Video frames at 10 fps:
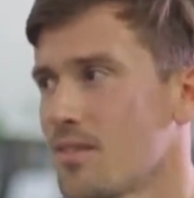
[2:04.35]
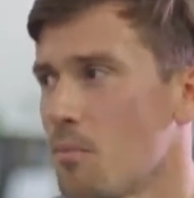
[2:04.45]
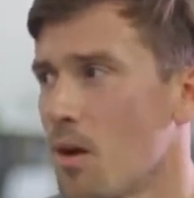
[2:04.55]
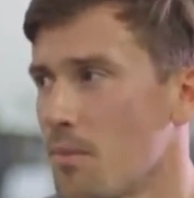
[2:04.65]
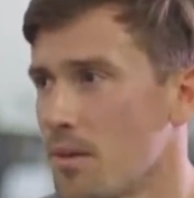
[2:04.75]

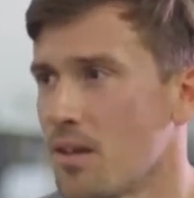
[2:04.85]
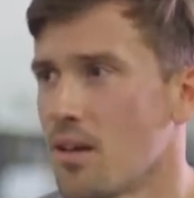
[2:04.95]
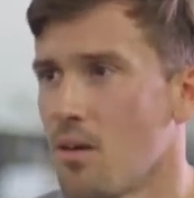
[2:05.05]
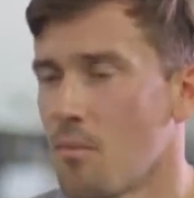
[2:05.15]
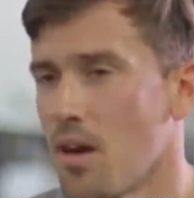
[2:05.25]
There might be,
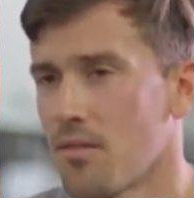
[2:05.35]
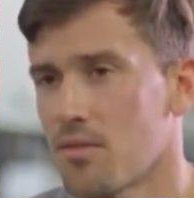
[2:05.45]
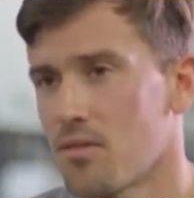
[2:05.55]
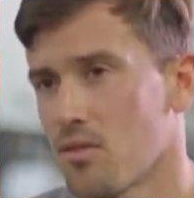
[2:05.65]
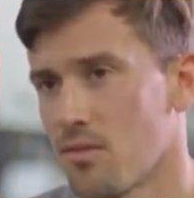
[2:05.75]
I might
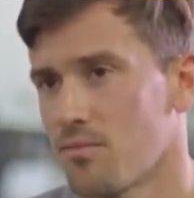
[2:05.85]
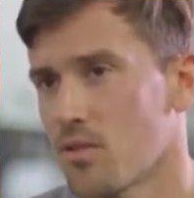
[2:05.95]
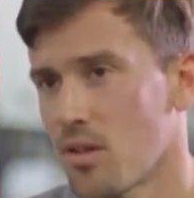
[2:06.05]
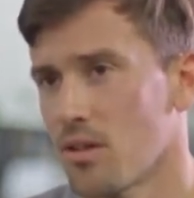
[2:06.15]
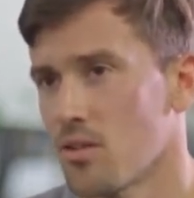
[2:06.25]
have to sort of
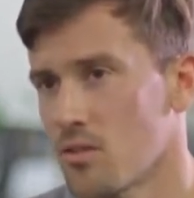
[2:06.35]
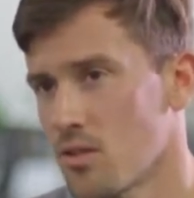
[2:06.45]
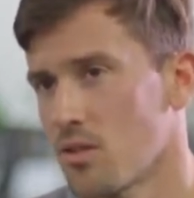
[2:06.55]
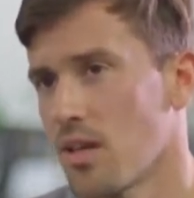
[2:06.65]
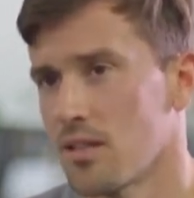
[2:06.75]
try and do
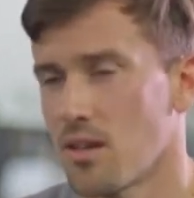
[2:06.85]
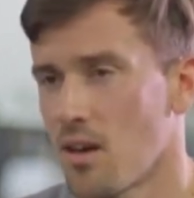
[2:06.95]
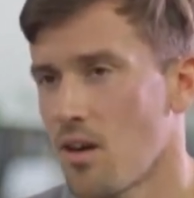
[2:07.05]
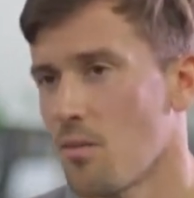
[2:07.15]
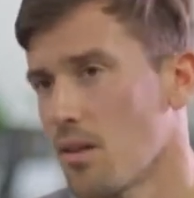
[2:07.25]
2 days at
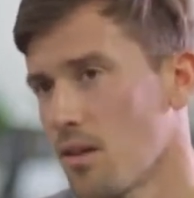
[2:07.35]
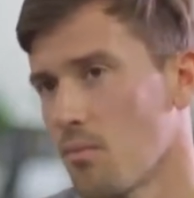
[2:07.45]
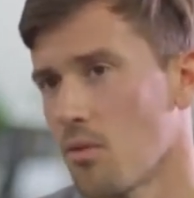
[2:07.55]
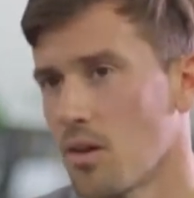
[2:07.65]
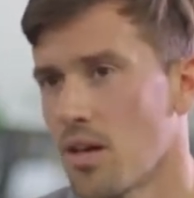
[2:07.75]
home and
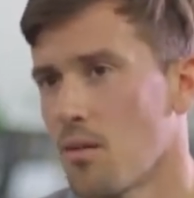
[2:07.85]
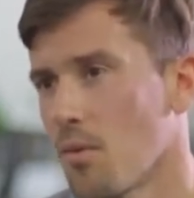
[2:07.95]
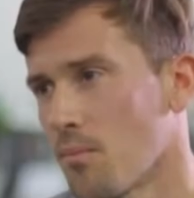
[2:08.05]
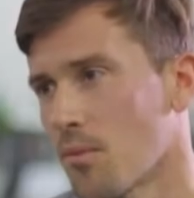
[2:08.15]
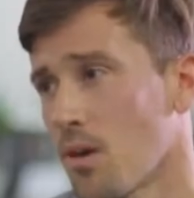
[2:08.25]
then more here,
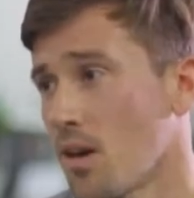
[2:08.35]
but